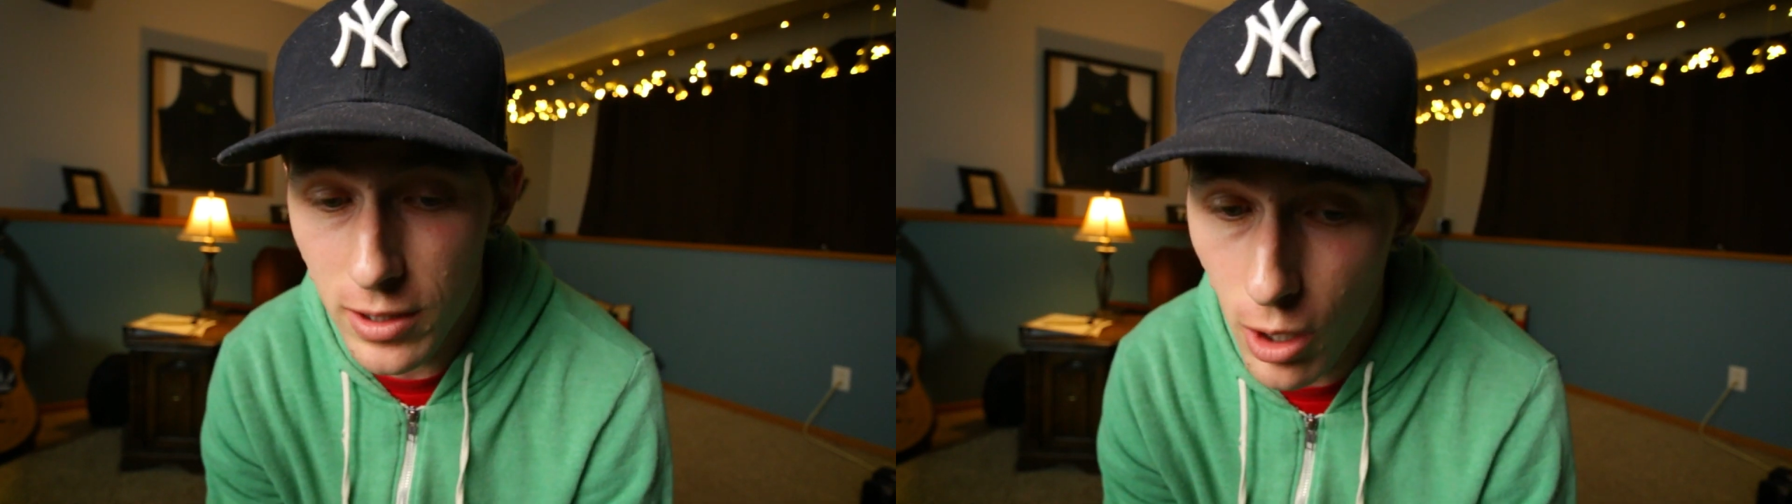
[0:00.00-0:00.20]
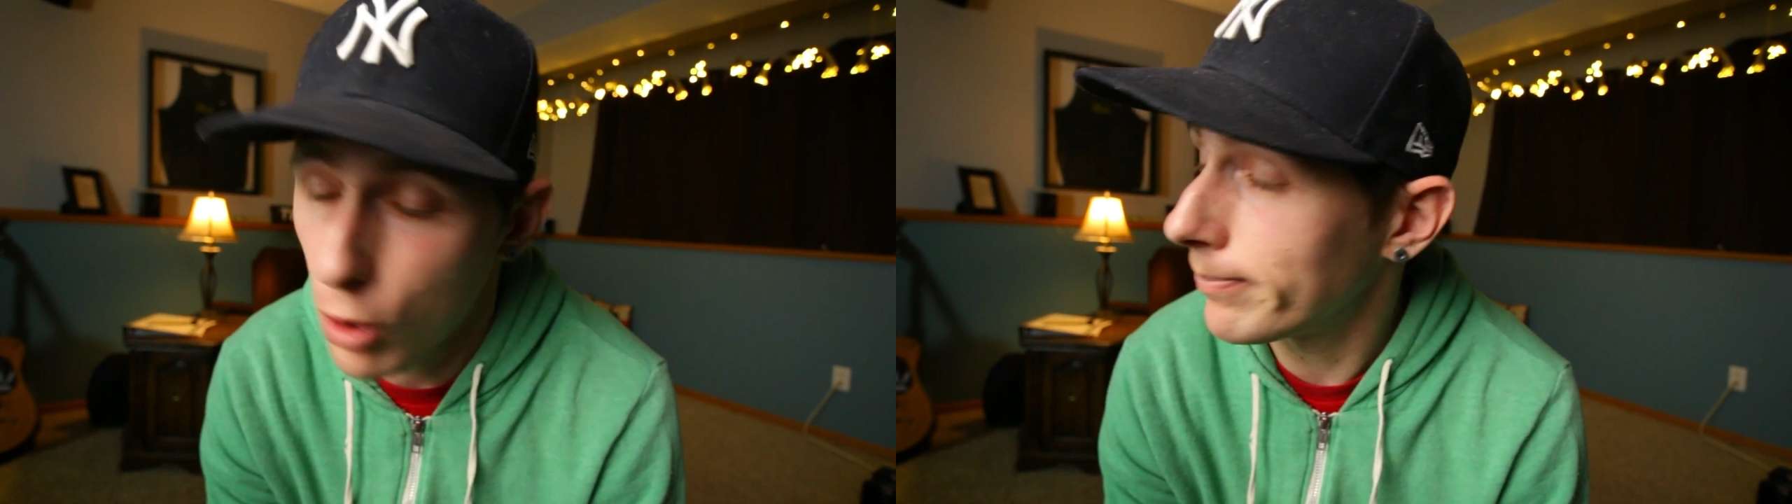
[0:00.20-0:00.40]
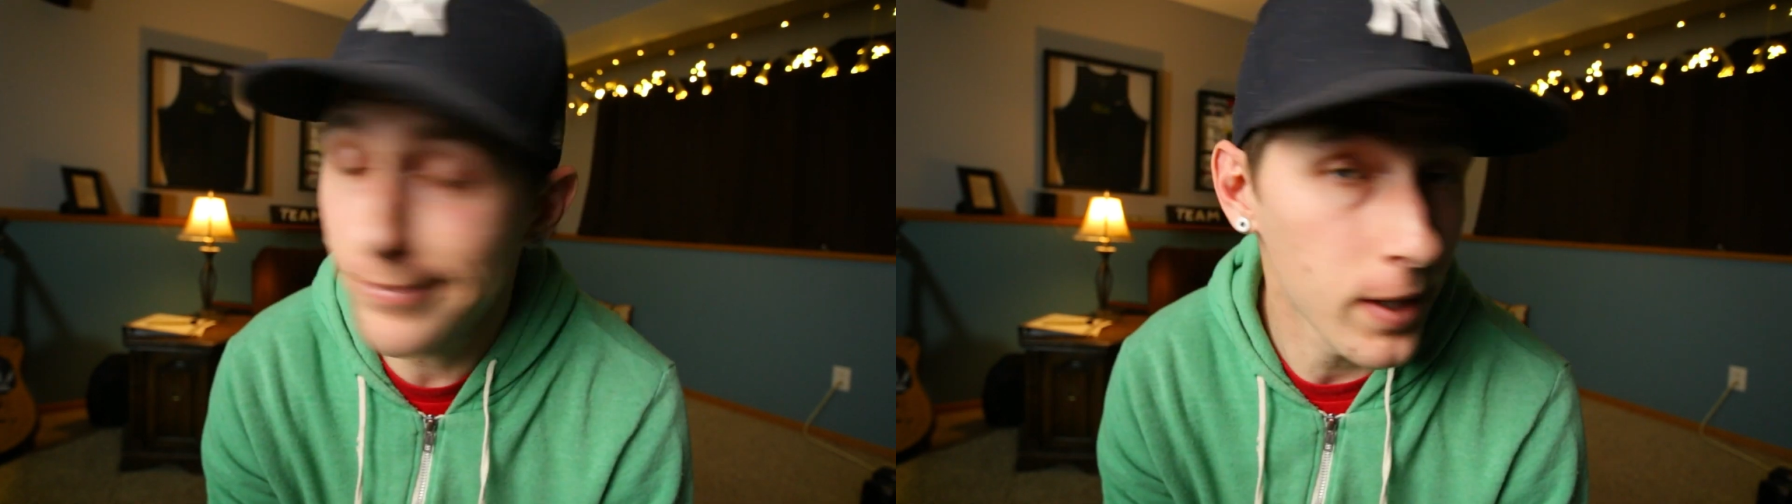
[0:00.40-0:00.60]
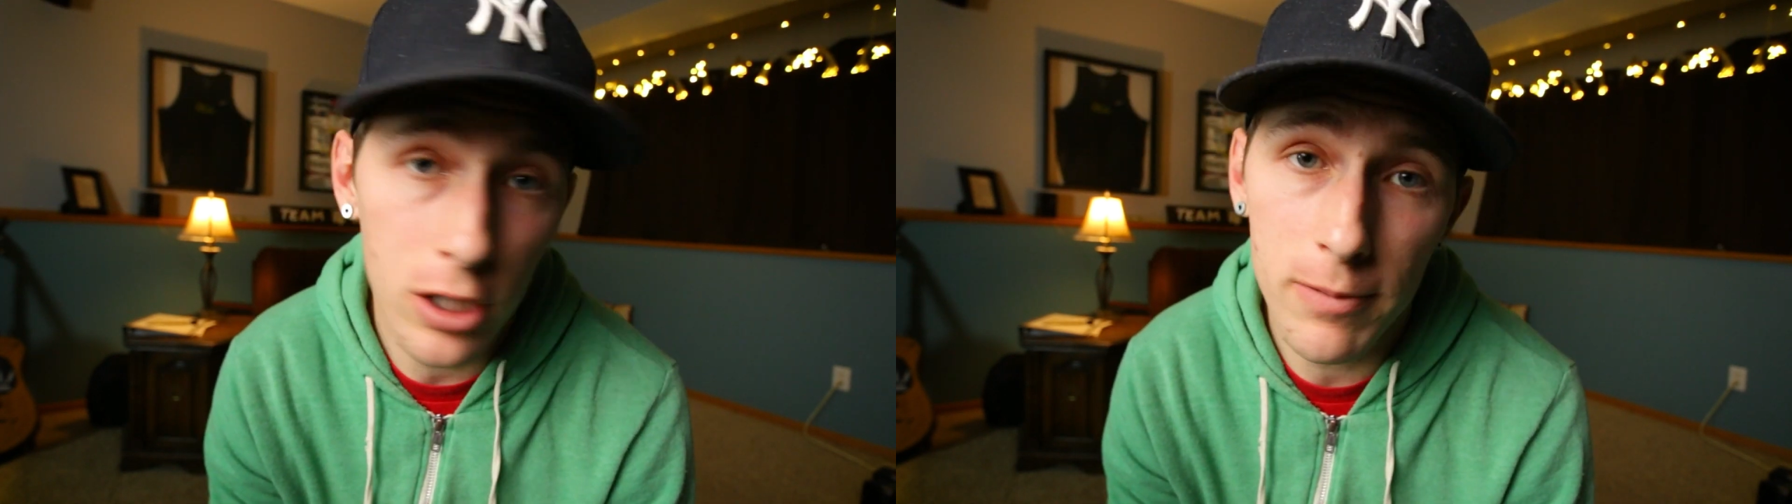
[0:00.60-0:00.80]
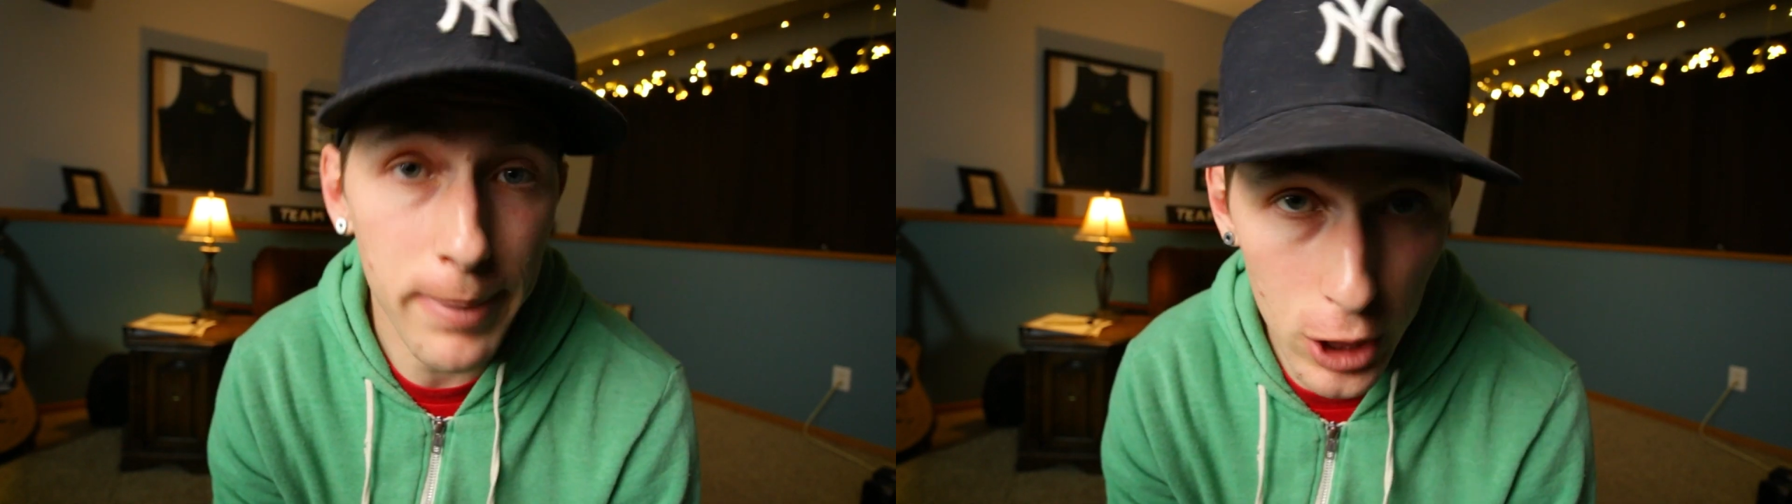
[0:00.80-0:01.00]
So
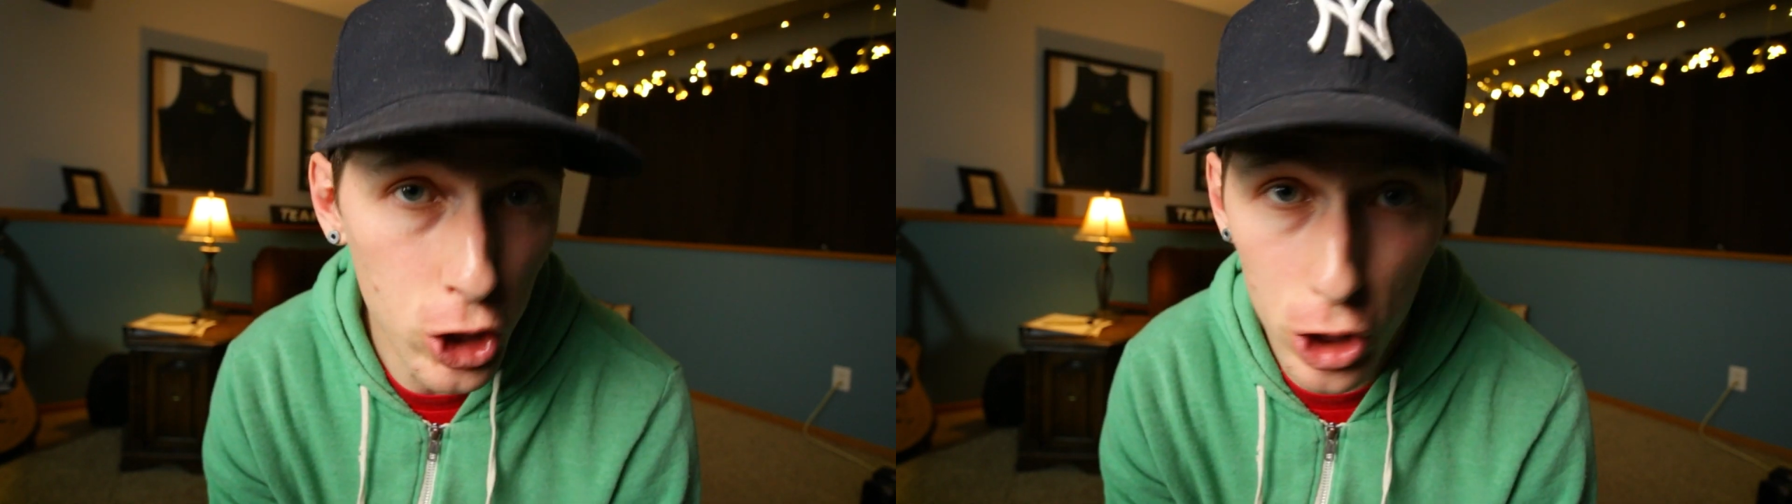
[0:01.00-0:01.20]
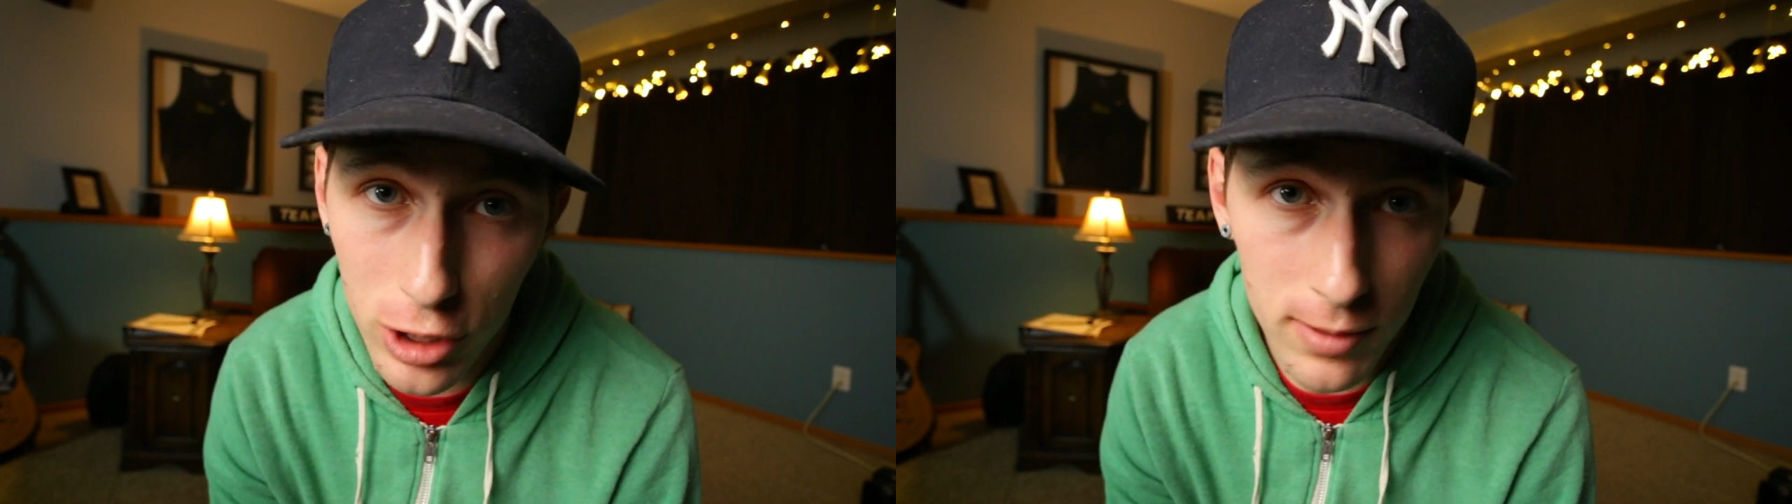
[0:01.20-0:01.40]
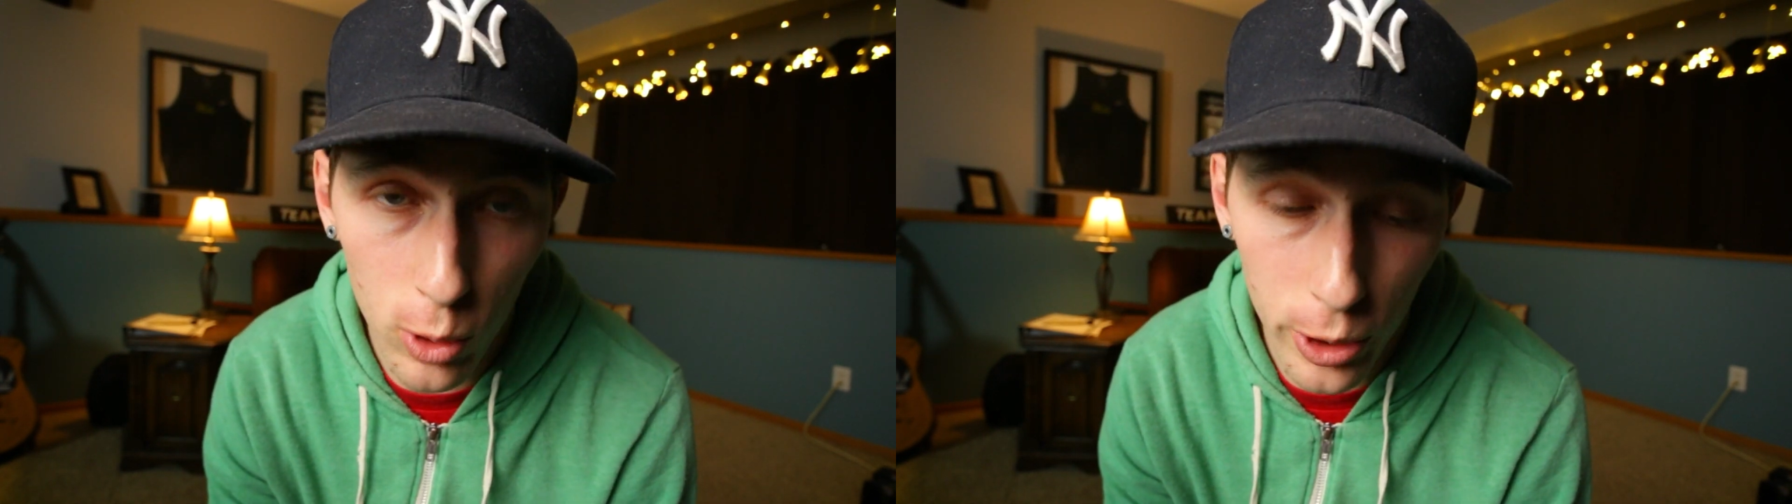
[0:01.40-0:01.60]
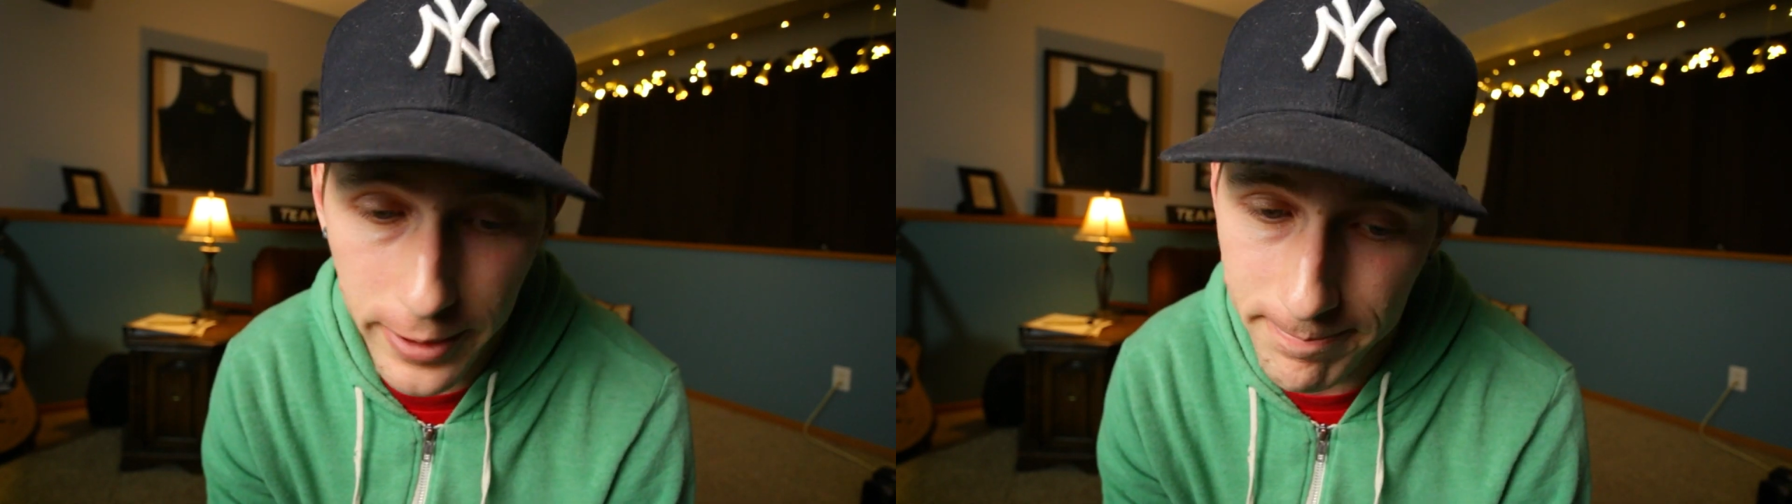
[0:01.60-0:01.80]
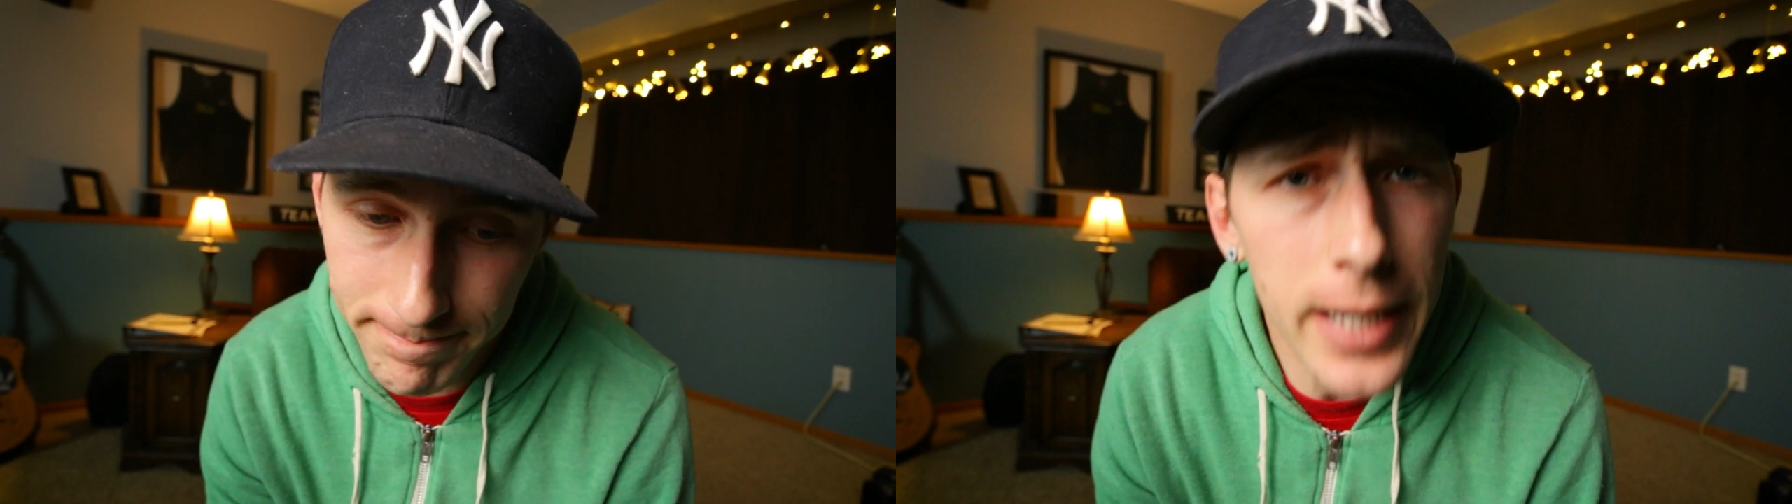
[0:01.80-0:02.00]
there's bigger shirts for you.